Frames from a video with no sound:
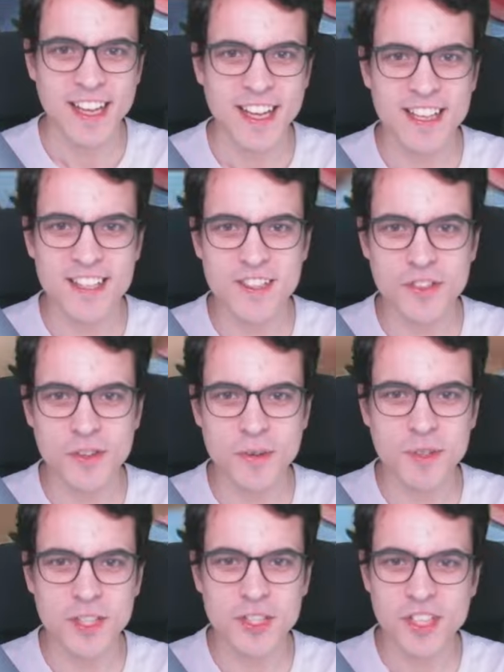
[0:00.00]
a
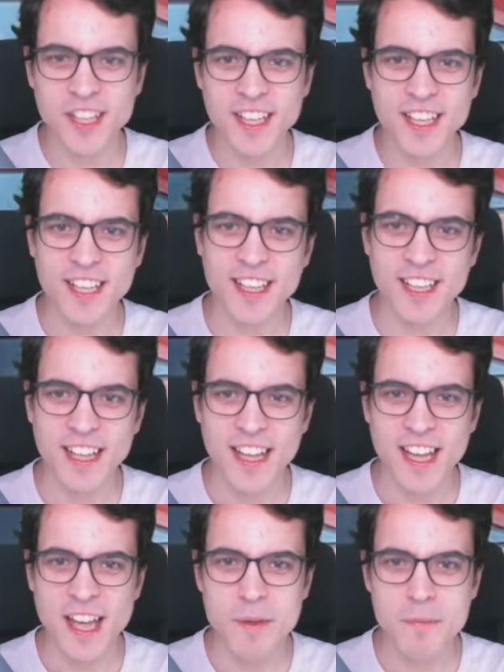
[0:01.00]
Starmie Shiny,
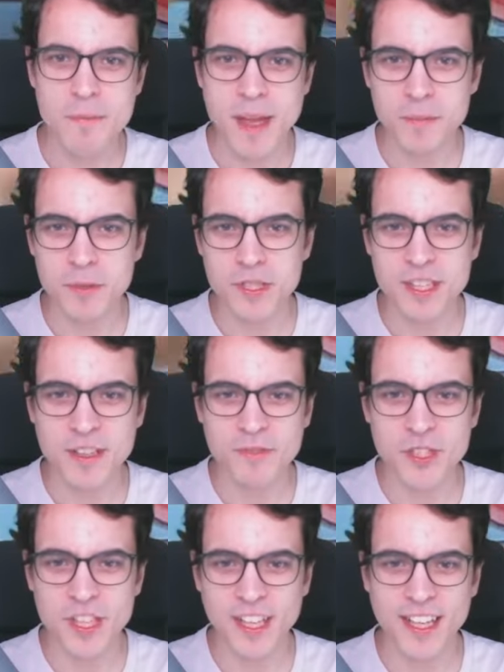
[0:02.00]
a Mapstiff
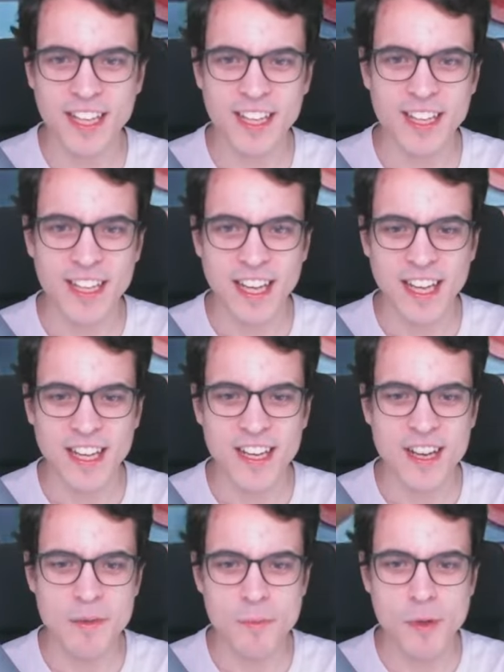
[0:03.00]
Shiny,
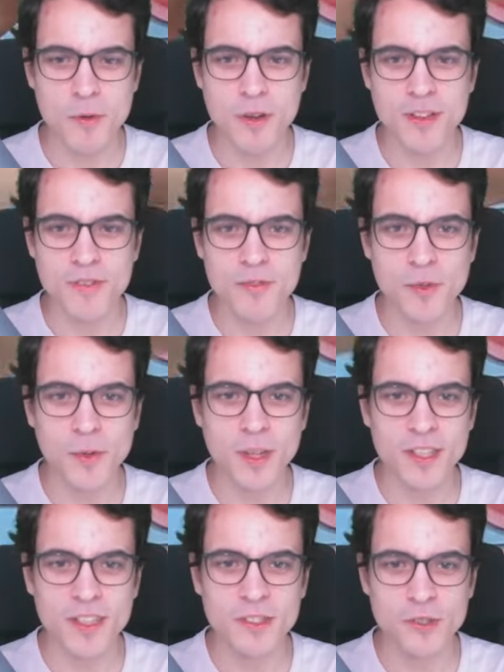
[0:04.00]
Nimona Full
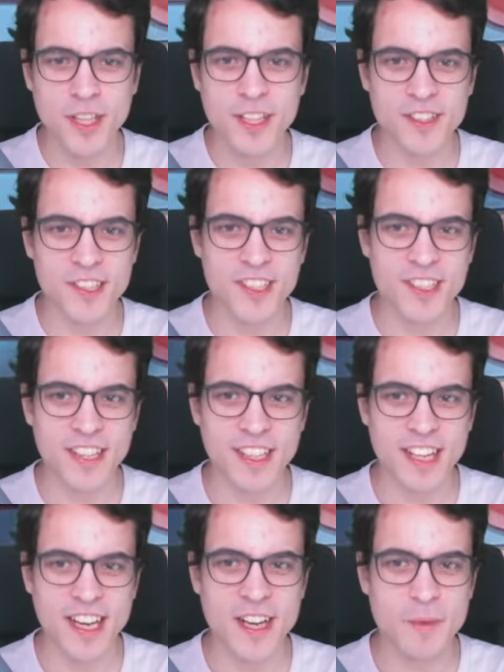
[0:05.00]
Art Trainer,
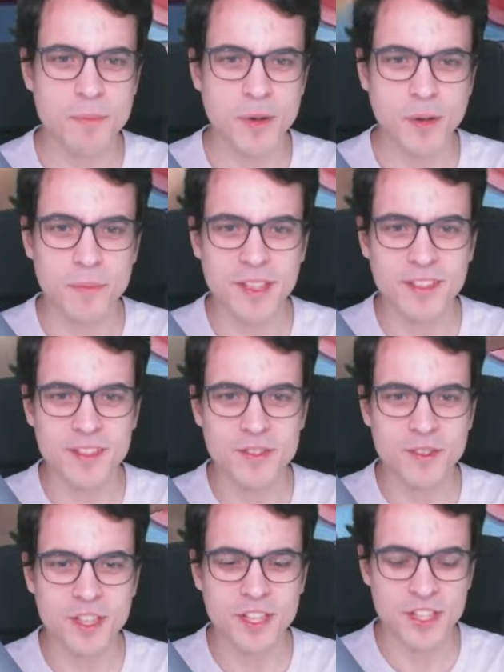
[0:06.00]
and a Pommy
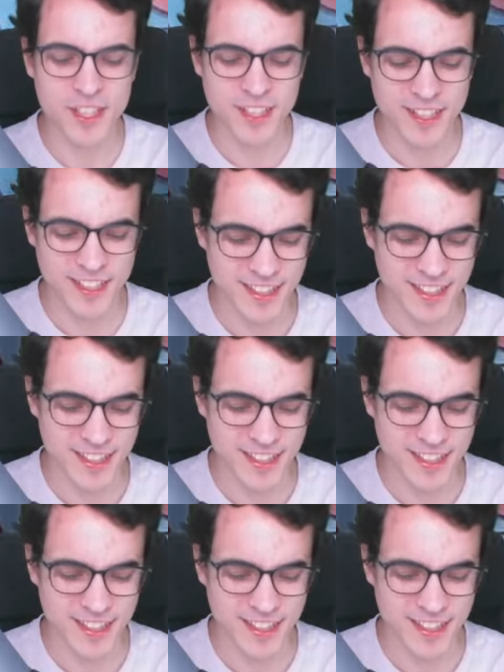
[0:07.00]
Illustration.